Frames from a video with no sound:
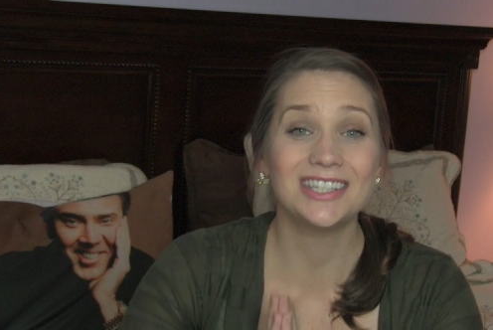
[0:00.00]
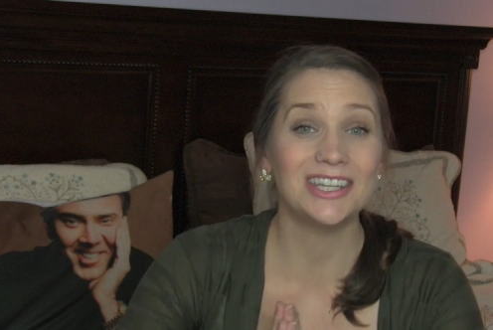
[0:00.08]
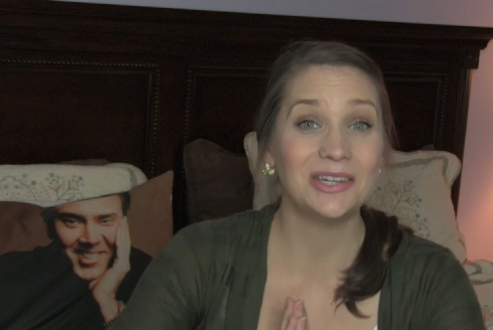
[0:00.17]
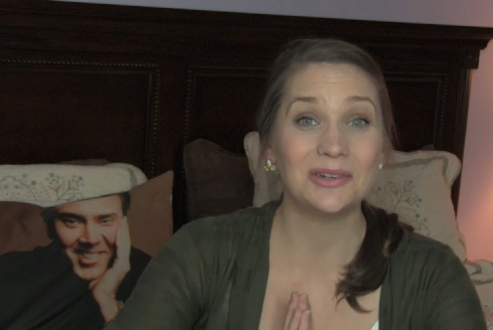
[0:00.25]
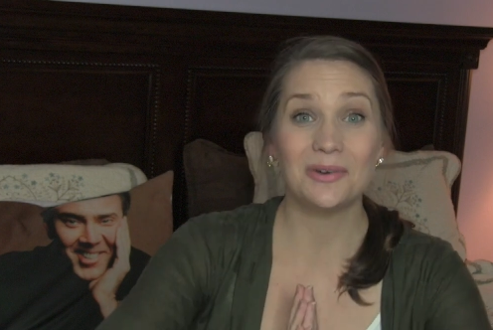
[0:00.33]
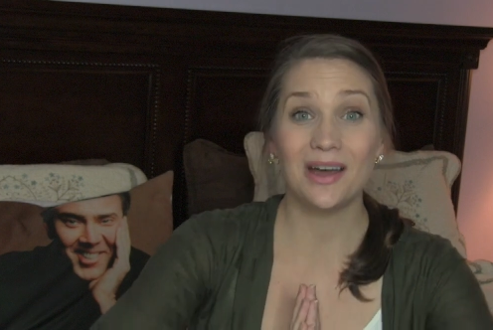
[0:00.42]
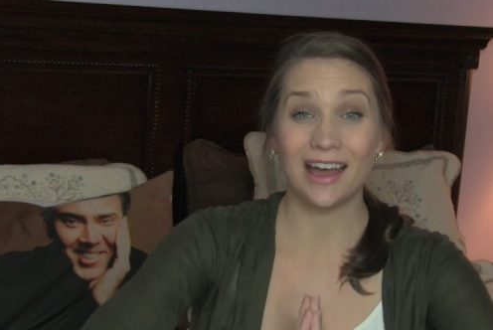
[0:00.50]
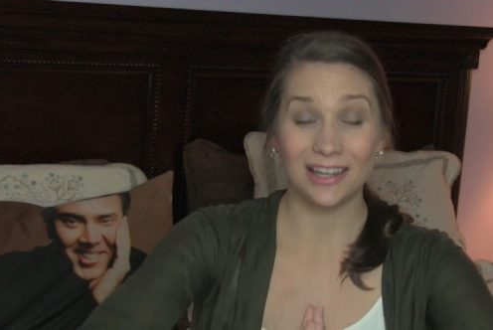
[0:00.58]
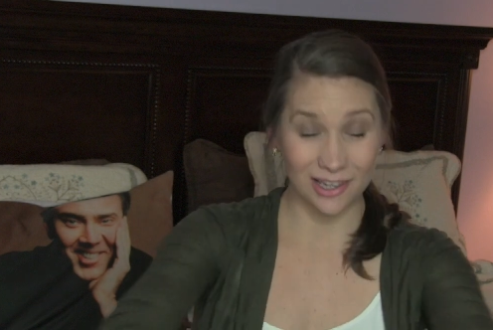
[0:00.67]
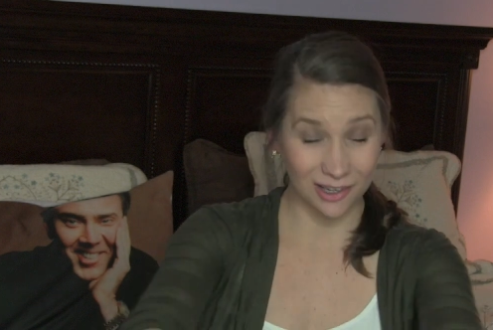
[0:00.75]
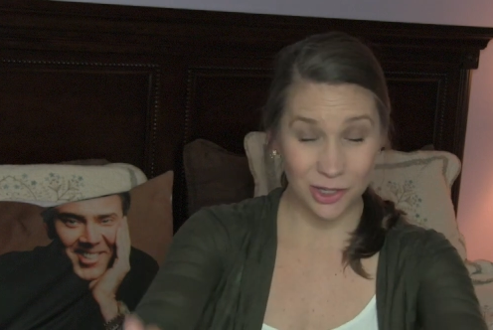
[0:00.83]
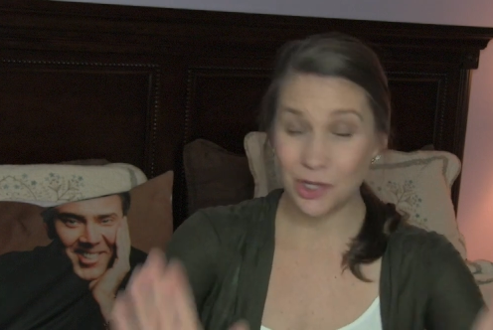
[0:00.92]
Speaker 1: to you.
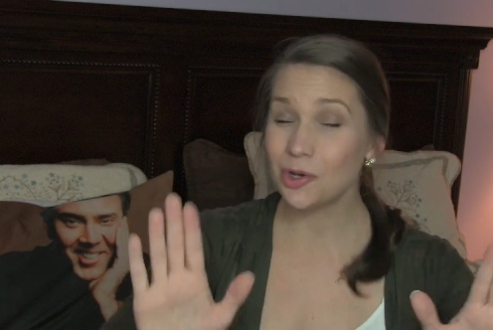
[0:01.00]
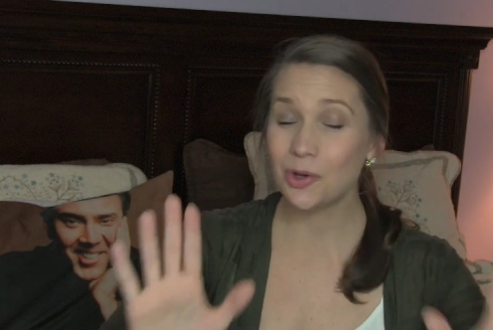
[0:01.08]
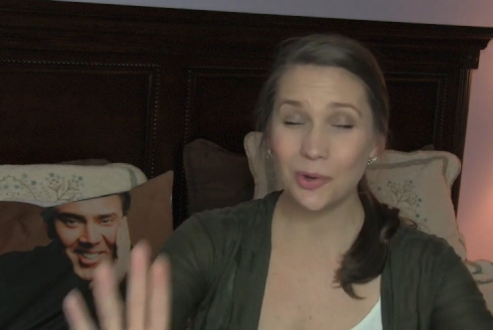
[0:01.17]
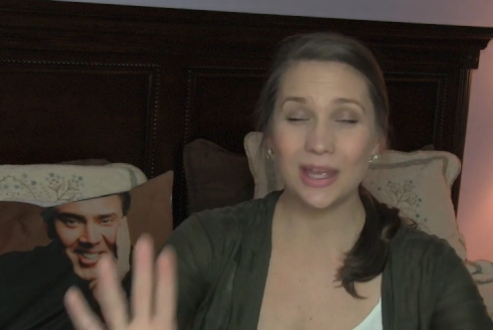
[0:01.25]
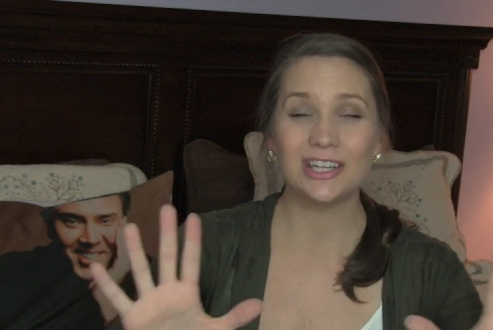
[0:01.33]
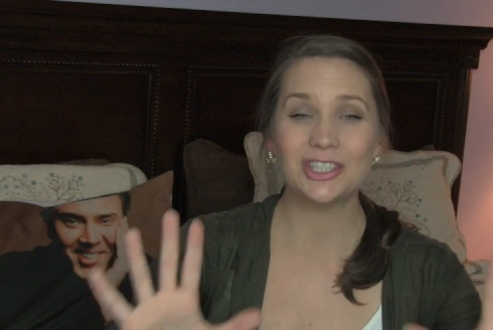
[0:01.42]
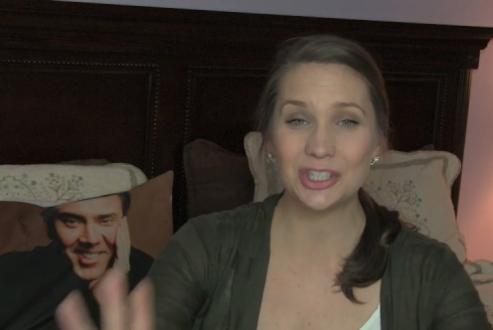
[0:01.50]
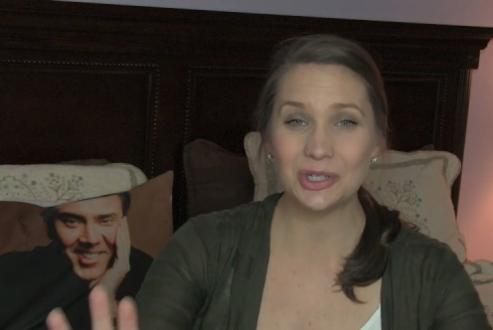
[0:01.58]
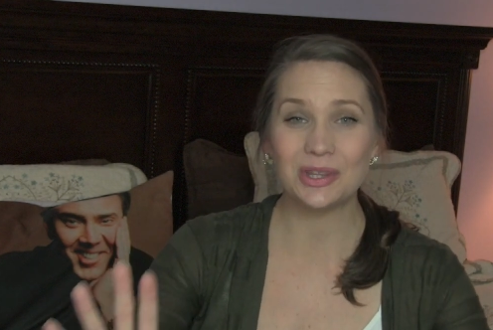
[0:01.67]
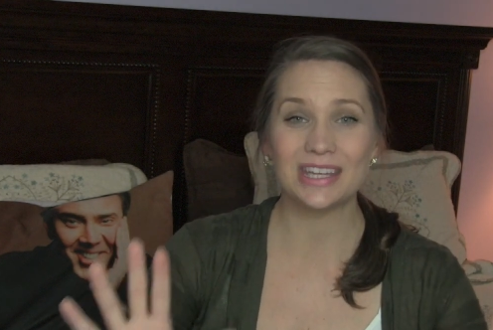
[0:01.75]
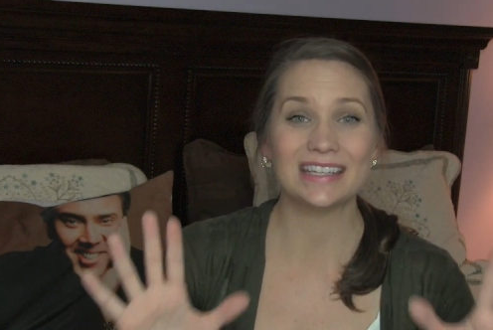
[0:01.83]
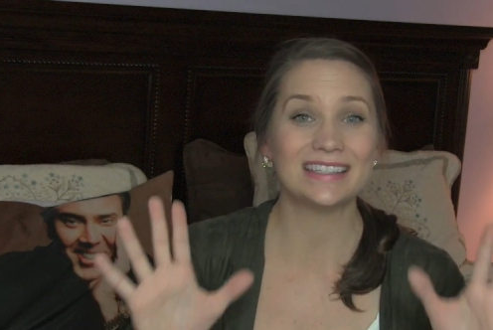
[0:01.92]
You can
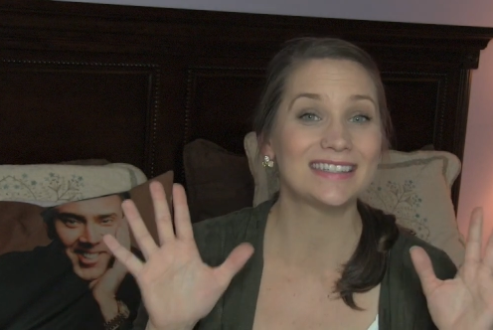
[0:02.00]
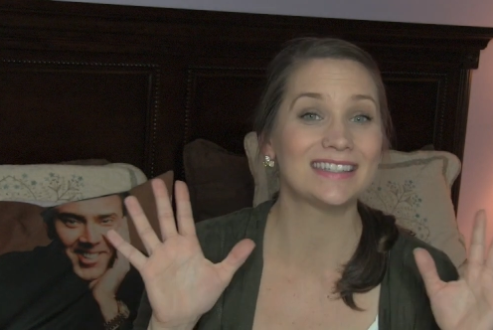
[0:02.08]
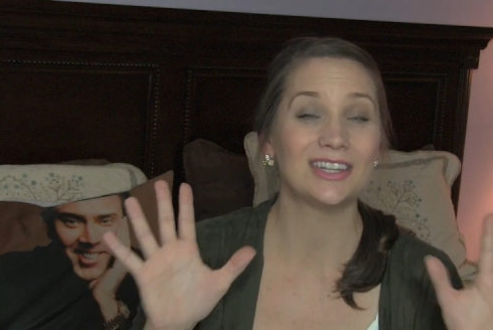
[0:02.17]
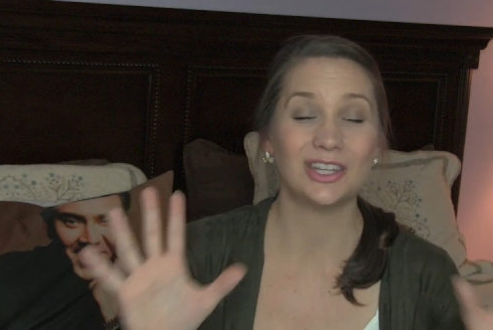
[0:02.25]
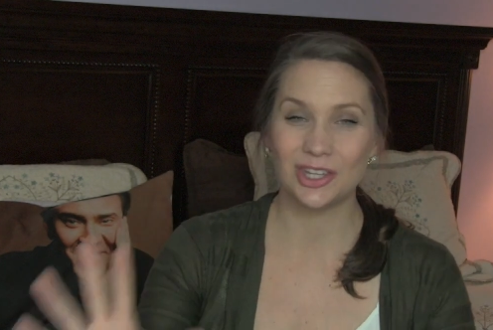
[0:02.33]
do this.